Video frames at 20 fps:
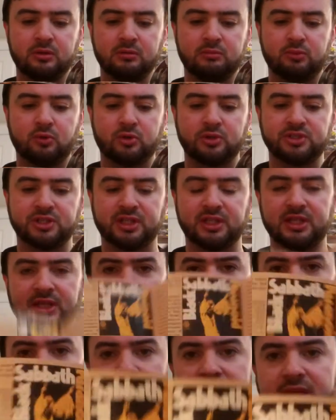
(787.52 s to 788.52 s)

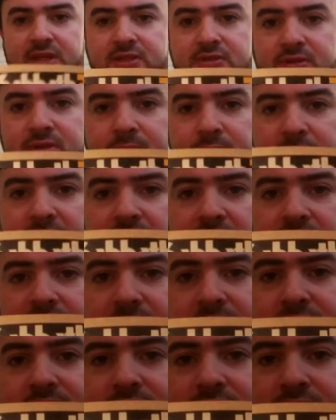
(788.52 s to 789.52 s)
Portuguese, I guess, on the bottom.
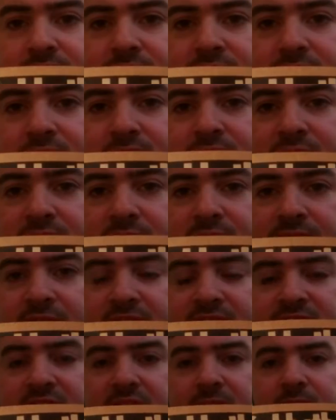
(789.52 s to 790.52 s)

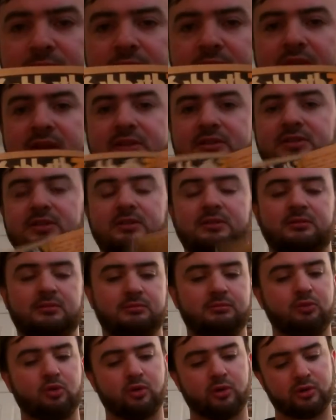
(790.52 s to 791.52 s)
That's how you pronounce it.
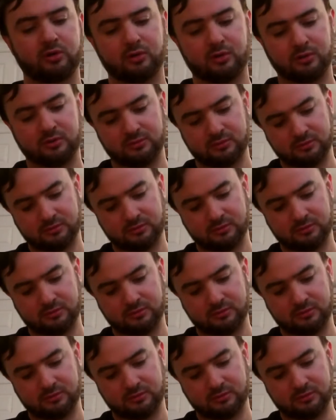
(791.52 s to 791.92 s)
Portugal.